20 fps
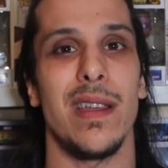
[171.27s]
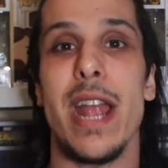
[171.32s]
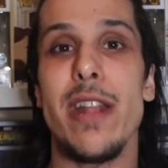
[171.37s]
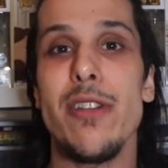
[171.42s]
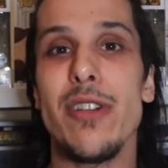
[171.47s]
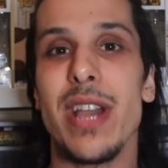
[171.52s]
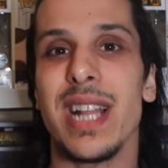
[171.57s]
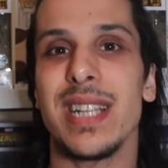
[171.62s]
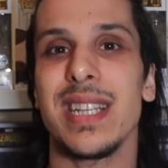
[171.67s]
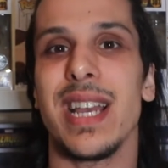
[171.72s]
And
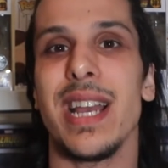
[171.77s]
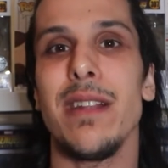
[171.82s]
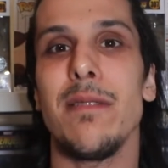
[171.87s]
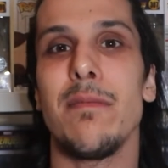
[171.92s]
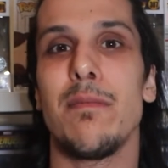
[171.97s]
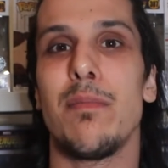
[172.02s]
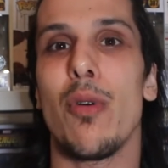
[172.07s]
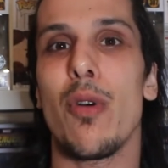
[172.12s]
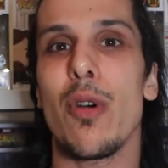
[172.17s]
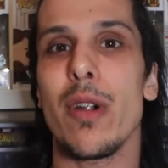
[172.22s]
you get kind
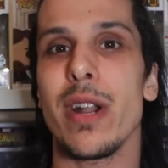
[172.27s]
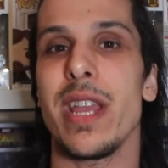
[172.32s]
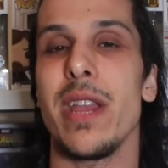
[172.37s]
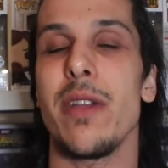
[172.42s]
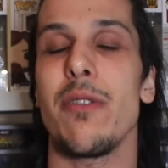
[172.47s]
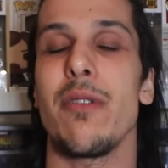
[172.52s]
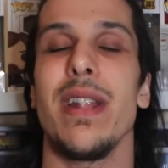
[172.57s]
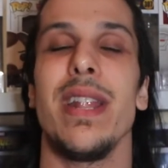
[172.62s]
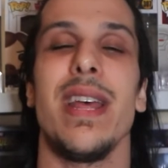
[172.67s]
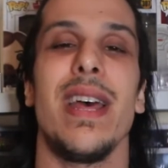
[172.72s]
of bored
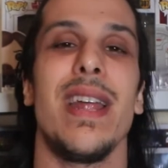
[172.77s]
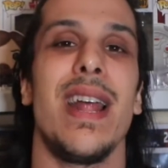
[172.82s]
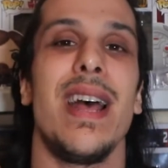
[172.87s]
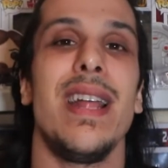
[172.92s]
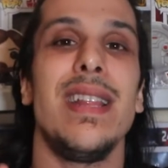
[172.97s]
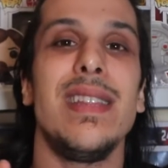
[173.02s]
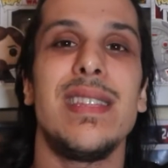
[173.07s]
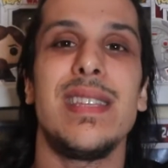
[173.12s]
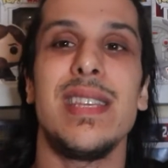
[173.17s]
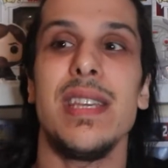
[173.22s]
here and there
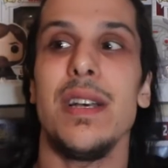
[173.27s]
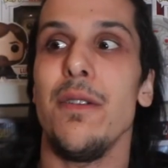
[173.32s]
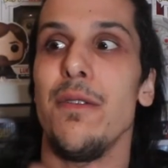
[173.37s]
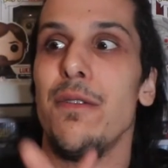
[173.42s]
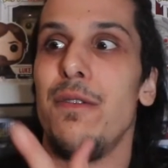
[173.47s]
until